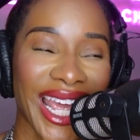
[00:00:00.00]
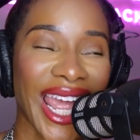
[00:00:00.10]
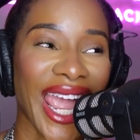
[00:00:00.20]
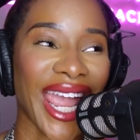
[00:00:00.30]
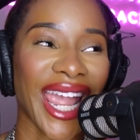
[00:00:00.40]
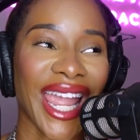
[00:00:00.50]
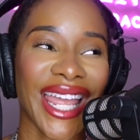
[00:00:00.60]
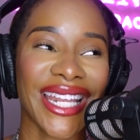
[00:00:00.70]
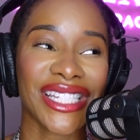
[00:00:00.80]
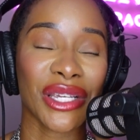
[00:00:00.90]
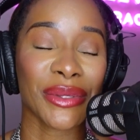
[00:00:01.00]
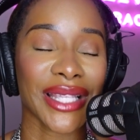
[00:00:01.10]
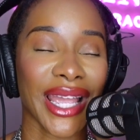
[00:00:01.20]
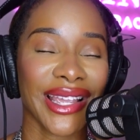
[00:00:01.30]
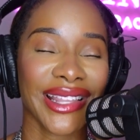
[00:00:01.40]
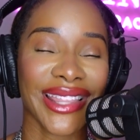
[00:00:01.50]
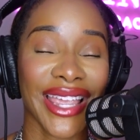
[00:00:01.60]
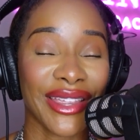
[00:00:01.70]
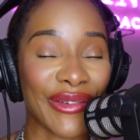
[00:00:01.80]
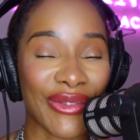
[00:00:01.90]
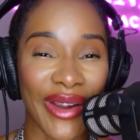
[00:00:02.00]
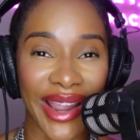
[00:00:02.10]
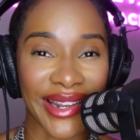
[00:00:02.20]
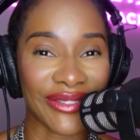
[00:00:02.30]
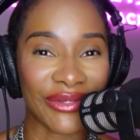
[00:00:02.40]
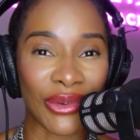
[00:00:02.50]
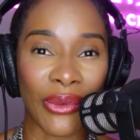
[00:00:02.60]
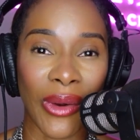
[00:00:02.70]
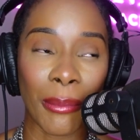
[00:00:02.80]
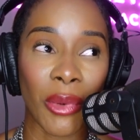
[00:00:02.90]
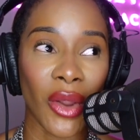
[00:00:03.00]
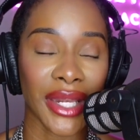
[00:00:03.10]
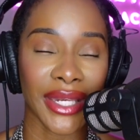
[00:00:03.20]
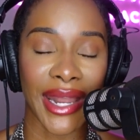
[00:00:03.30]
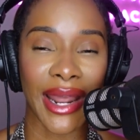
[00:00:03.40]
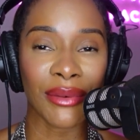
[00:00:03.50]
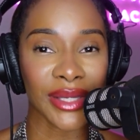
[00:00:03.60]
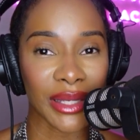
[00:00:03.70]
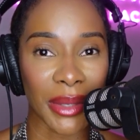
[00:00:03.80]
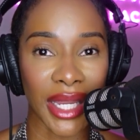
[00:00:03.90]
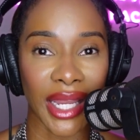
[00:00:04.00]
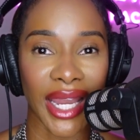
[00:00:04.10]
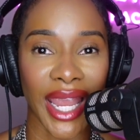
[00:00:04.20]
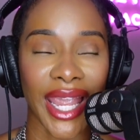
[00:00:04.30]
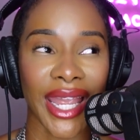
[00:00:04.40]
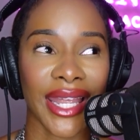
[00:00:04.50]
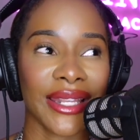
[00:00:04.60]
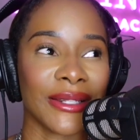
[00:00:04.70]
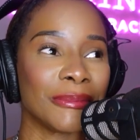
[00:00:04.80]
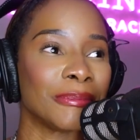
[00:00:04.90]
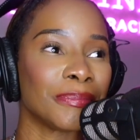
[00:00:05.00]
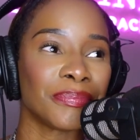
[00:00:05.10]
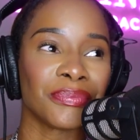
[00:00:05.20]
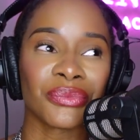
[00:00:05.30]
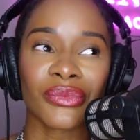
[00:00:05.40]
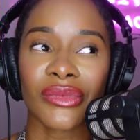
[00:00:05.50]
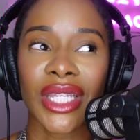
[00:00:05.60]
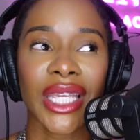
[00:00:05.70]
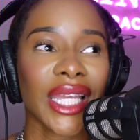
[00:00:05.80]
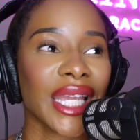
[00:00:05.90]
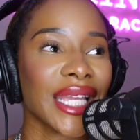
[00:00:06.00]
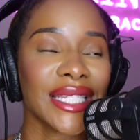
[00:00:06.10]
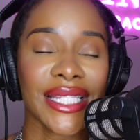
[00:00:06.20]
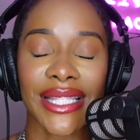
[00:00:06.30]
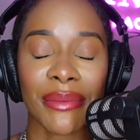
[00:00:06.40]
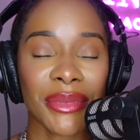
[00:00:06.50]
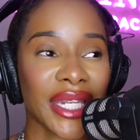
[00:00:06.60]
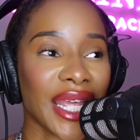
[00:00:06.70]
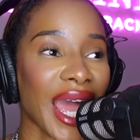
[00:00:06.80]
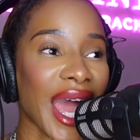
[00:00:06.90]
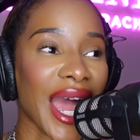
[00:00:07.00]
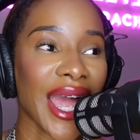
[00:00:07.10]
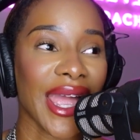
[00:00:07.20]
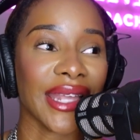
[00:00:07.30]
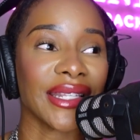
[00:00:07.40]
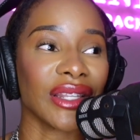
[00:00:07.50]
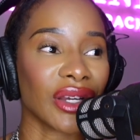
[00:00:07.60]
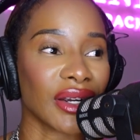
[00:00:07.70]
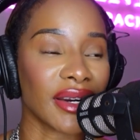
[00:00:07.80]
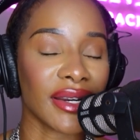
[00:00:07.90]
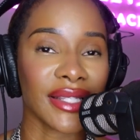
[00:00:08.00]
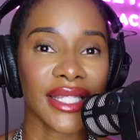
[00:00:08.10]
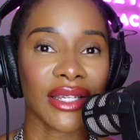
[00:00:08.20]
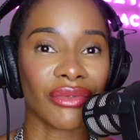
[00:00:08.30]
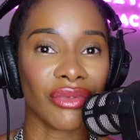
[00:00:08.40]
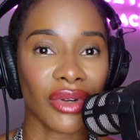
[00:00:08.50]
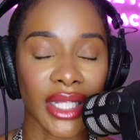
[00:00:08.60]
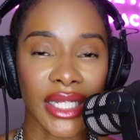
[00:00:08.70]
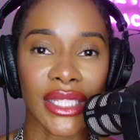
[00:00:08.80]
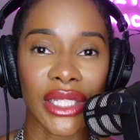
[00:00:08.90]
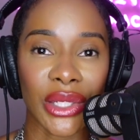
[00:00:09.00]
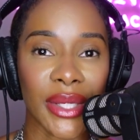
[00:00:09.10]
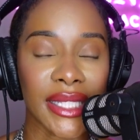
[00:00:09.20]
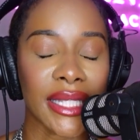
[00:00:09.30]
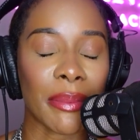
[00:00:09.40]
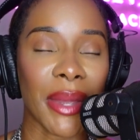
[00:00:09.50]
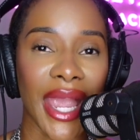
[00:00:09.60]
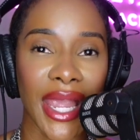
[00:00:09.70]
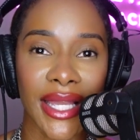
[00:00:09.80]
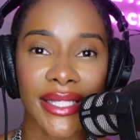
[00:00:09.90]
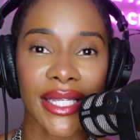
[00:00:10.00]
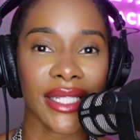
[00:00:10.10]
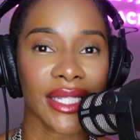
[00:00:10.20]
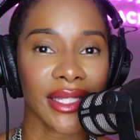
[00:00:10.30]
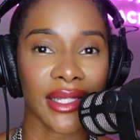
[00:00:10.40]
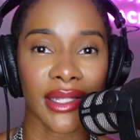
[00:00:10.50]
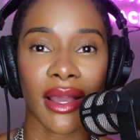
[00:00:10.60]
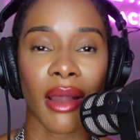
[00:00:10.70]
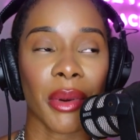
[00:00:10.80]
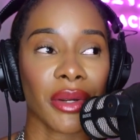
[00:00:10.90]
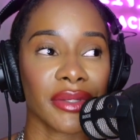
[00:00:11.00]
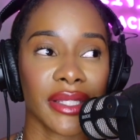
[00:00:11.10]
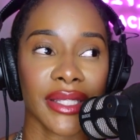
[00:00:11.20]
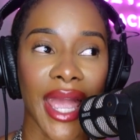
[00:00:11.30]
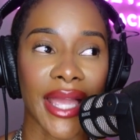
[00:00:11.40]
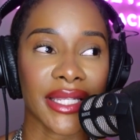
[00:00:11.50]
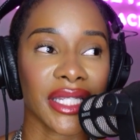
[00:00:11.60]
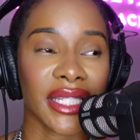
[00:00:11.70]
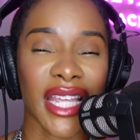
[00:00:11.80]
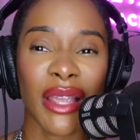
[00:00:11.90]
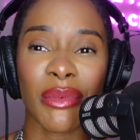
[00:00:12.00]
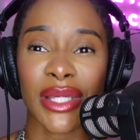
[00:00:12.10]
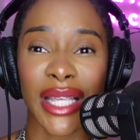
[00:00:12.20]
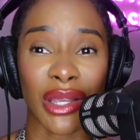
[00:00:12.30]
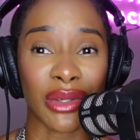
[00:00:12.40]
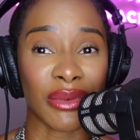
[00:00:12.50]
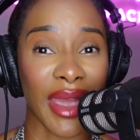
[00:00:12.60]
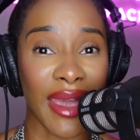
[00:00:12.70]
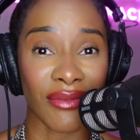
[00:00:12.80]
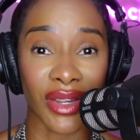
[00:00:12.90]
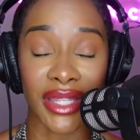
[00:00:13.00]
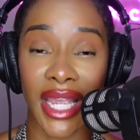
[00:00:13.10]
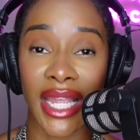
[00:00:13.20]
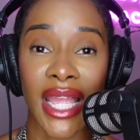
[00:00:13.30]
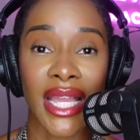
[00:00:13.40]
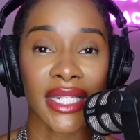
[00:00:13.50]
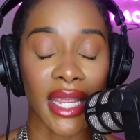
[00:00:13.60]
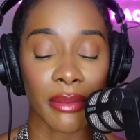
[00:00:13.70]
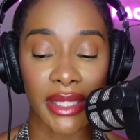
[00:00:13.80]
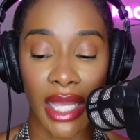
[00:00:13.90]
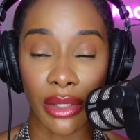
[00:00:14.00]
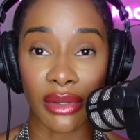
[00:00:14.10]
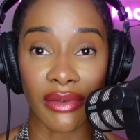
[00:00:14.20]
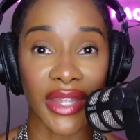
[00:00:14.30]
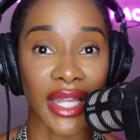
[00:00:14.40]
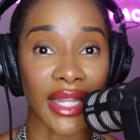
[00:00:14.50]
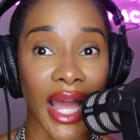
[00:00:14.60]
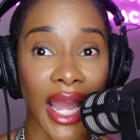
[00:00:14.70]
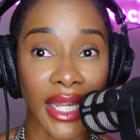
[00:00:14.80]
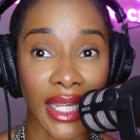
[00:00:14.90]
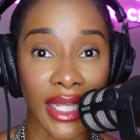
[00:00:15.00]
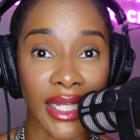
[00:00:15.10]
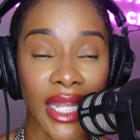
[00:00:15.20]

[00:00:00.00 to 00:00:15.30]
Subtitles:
And she was like, thank you, friend, for pointing that out to me. And it's just something that I had to learn to really do is to pay attention to a person's actions. They will tell you everything. They will tell you if they lying.